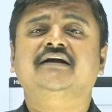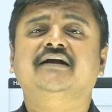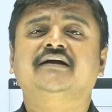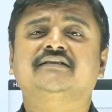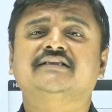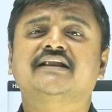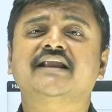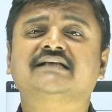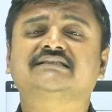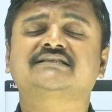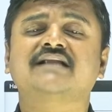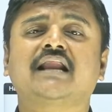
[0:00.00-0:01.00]
the
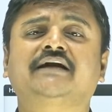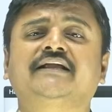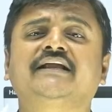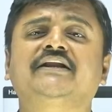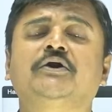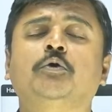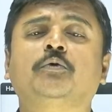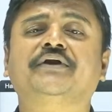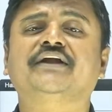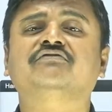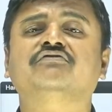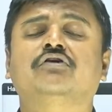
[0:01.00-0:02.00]
nationality
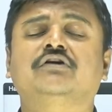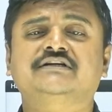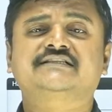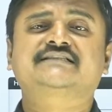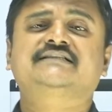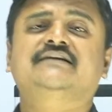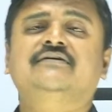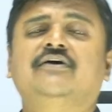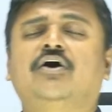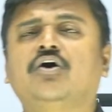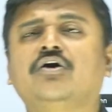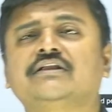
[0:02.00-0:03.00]
denoting words.
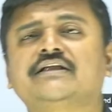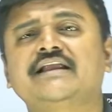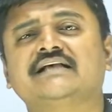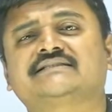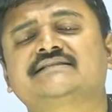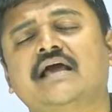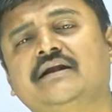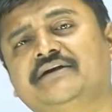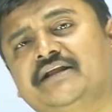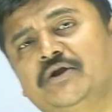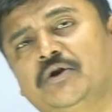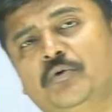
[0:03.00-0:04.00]
All the nationality
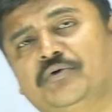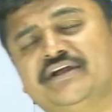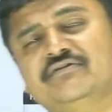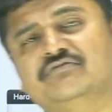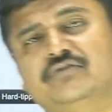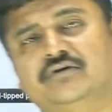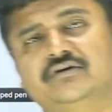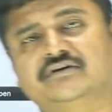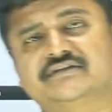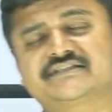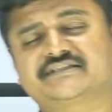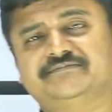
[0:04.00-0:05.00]
denoting
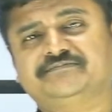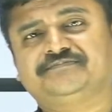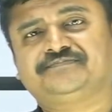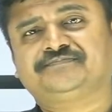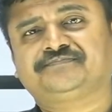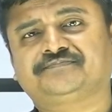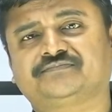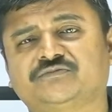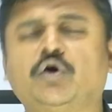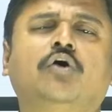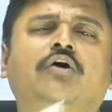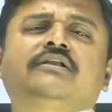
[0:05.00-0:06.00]
words.
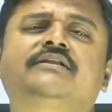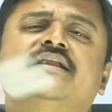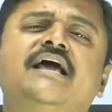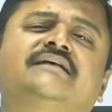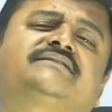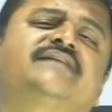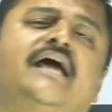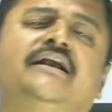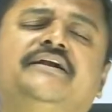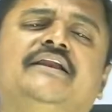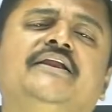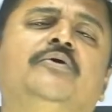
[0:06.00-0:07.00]
All the
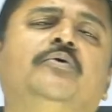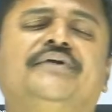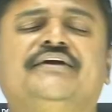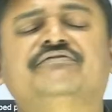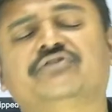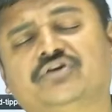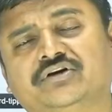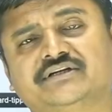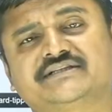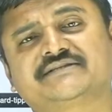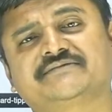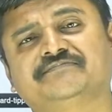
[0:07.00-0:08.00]
nationality denoting
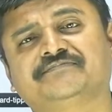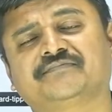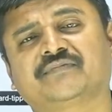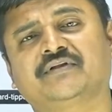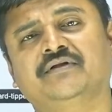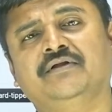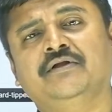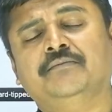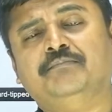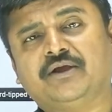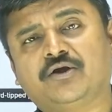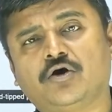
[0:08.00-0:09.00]
words.
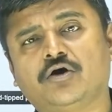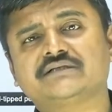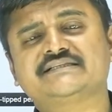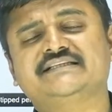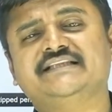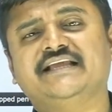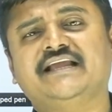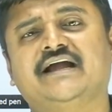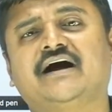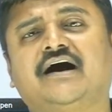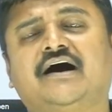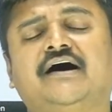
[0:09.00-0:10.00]
Because they
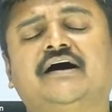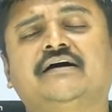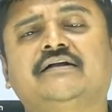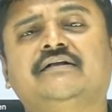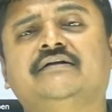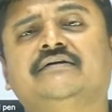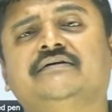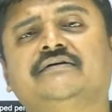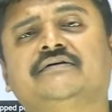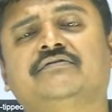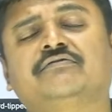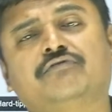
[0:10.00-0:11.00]
are
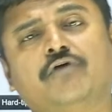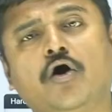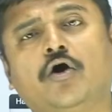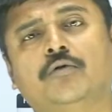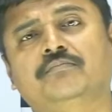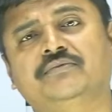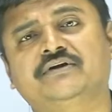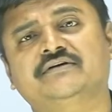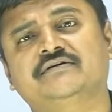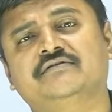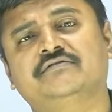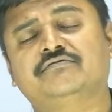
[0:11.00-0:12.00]
formed
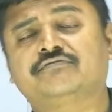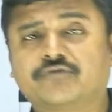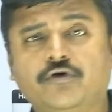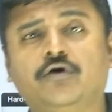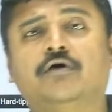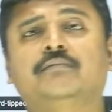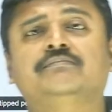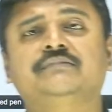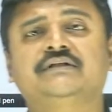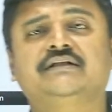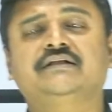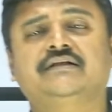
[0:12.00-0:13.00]
from
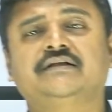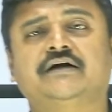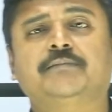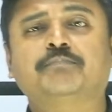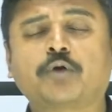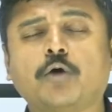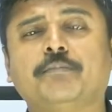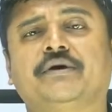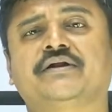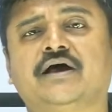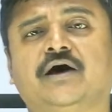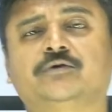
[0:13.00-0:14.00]
a proper
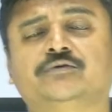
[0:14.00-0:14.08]
noun,